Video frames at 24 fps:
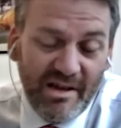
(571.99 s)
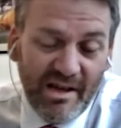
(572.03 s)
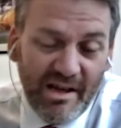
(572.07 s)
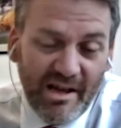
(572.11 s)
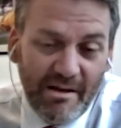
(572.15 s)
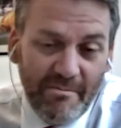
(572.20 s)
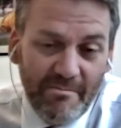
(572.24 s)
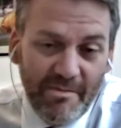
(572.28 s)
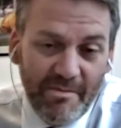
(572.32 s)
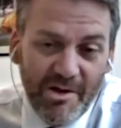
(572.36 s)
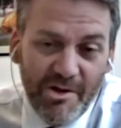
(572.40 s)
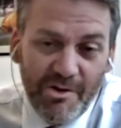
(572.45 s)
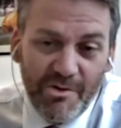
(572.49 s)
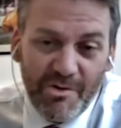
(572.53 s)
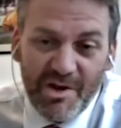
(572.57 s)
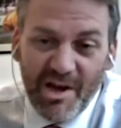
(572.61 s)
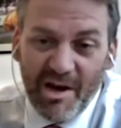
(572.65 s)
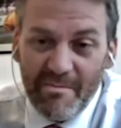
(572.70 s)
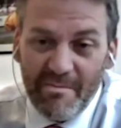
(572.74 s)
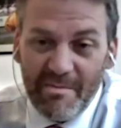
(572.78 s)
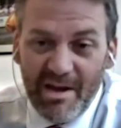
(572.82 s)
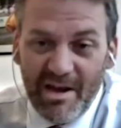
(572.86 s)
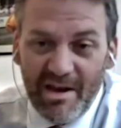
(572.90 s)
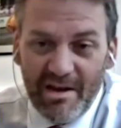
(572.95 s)
who come
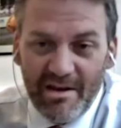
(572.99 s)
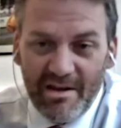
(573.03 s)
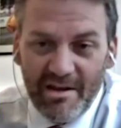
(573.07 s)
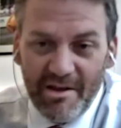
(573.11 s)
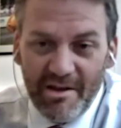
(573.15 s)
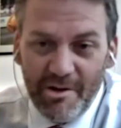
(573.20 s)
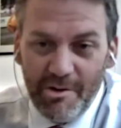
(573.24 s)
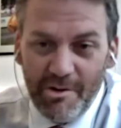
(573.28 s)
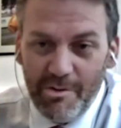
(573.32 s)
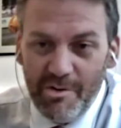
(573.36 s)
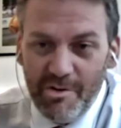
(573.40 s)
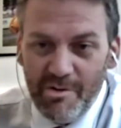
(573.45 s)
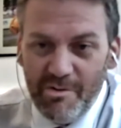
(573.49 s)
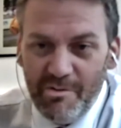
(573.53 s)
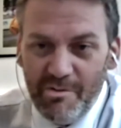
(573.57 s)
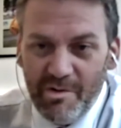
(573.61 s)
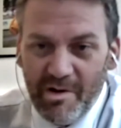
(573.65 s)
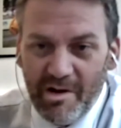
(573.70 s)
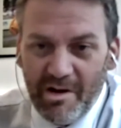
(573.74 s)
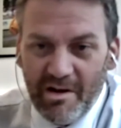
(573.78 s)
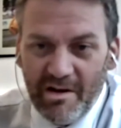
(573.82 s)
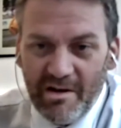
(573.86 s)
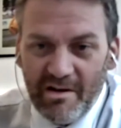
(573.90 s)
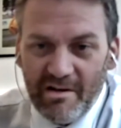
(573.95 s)
in who
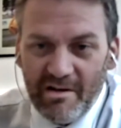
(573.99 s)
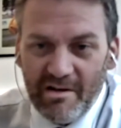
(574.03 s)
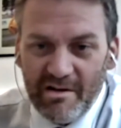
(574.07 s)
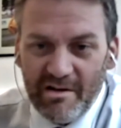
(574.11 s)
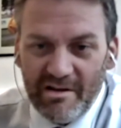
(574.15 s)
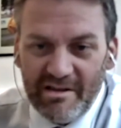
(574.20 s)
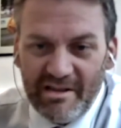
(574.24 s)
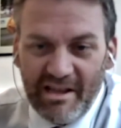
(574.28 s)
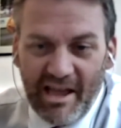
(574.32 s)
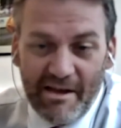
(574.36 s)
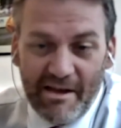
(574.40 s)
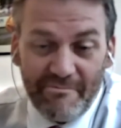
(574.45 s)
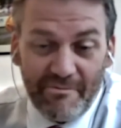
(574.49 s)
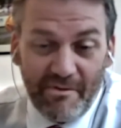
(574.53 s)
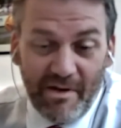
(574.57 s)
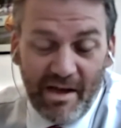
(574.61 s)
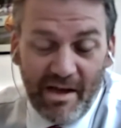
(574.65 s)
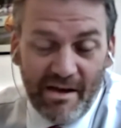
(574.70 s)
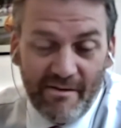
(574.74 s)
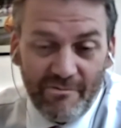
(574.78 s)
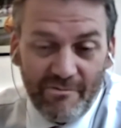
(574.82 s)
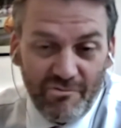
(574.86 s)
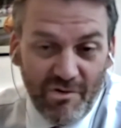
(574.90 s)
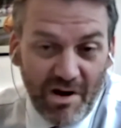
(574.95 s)

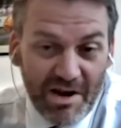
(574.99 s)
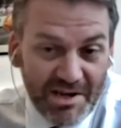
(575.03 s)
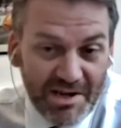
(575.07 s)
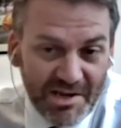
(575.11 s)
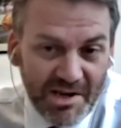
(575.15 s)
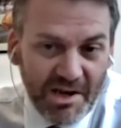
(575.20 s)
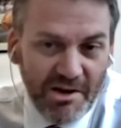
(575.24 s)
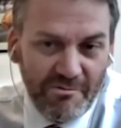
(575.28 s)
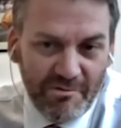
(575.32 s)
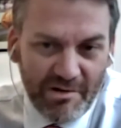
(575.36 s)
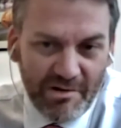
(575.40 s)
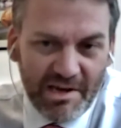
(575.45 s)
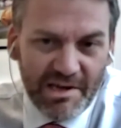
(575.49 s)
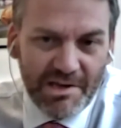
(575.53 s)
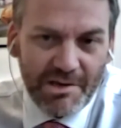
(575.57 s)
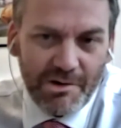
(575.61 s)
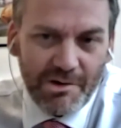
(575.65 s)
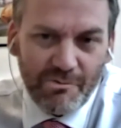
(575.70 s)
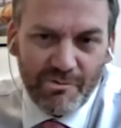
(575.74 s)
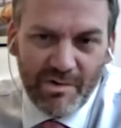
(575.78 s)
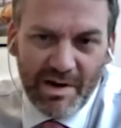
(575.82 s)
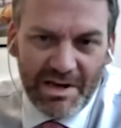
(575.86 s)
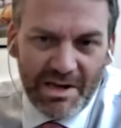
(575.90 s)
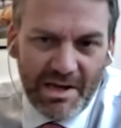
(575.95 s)
have race careers
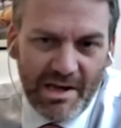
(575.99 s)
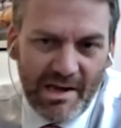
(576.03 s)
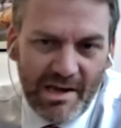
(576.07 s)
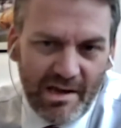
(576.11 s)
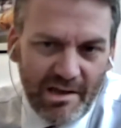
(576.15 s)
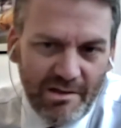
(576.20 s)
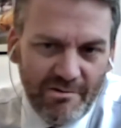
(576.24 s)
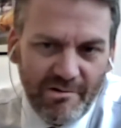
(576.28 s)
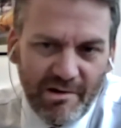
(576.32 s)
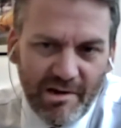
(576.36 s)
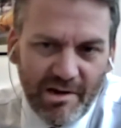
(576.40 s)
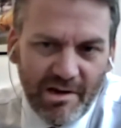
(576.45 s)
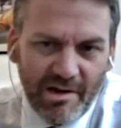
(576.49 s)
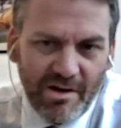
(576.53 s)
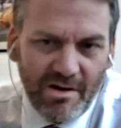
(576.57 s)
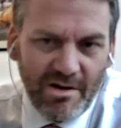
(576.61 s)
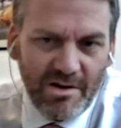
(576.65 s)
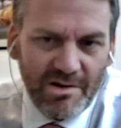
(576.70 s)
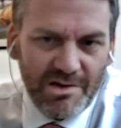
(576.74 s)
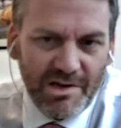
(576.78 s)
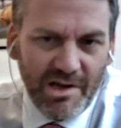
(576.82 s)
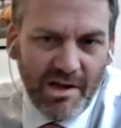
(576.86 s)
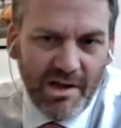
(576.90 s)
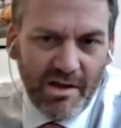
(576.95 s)
already, either in
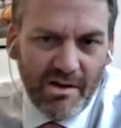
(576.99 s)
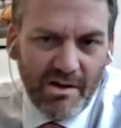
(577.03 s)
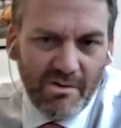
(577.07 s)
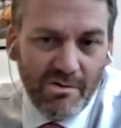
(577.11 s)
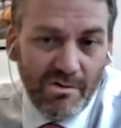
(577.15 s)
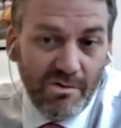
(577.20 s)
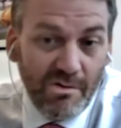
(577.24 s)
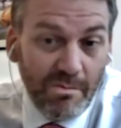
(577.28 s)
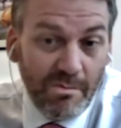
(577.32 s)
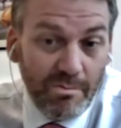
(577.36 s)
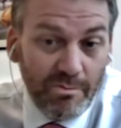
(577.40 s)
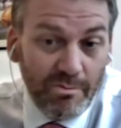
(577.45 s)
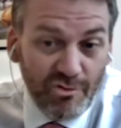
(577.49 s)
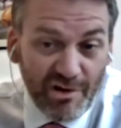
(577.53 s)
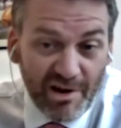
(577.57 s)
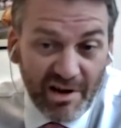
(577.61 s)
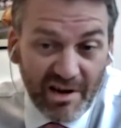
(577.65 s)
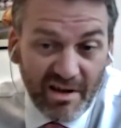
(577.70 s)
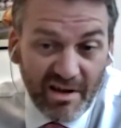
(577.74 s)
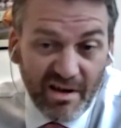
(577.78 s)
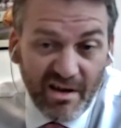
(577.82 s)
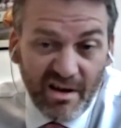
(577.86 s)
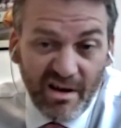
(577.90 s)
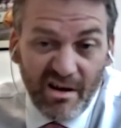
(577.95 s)
karting or brick
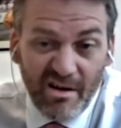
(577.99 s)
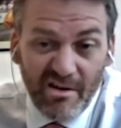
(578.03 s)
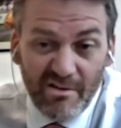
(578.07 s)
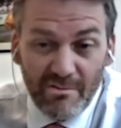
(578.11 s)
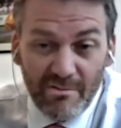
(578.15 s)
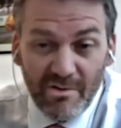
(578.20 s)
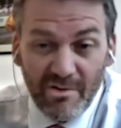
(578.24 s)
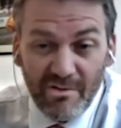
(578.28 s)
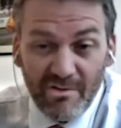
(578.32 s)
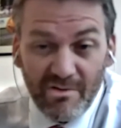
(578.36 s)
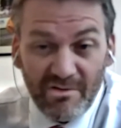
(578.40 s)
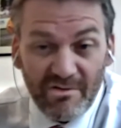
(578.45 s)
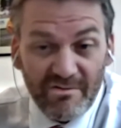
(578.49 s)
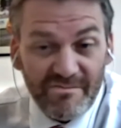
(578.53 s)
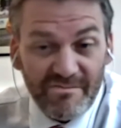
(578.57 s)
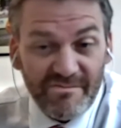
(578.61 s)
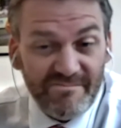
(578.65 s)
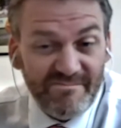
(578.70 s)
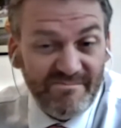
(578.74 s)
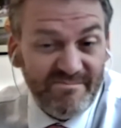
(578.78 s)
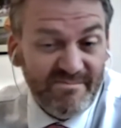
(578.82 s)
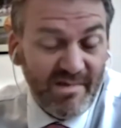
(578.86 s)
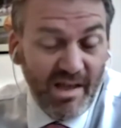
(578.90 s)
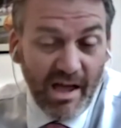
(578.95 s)
car or
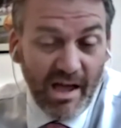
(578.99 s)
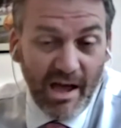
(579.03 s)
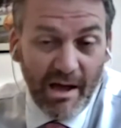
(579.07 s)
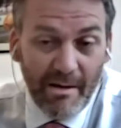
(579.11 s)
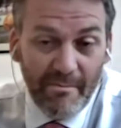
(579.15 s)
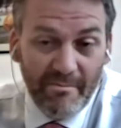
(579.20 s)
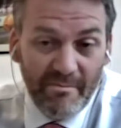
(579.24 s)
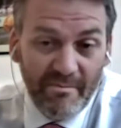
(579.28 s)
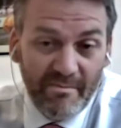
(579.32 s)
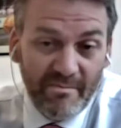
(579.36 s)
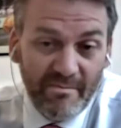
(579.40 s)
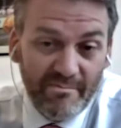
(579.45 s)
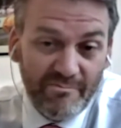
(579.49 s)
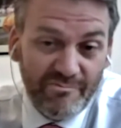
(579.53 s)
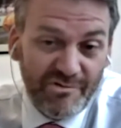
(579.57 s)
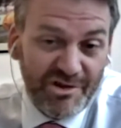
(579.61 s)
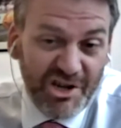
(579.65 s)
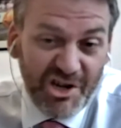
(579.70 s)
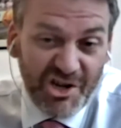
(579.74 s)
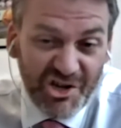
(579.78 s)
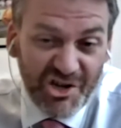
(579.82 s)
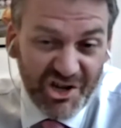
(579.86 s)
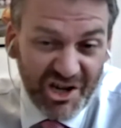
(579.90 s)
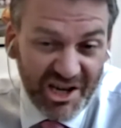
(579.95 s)
British
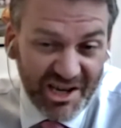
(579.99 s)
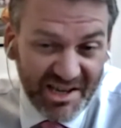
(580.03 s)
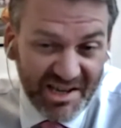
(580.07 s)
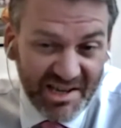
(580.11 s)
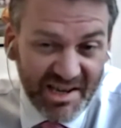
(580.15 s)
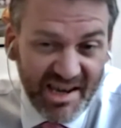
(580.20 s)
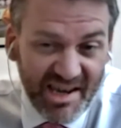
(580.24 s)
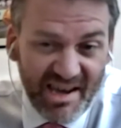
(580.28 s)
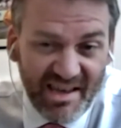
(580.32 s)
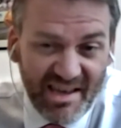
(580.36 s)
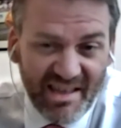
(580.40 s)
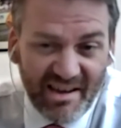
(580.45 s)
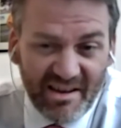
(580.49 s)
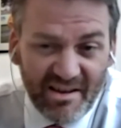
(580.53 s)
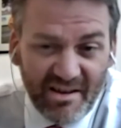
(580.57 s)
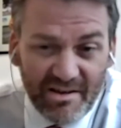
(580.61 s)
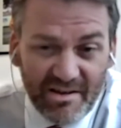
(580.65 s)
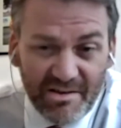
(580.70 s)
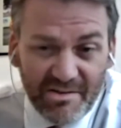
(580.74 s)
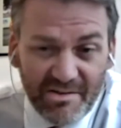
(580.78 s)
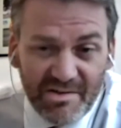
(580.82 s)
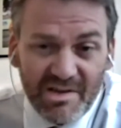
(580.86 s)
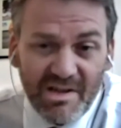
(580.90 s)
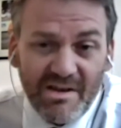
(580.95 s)
GT, that kind of
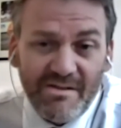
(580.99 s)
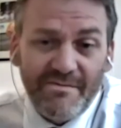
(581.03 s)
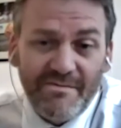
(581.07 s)
stuff.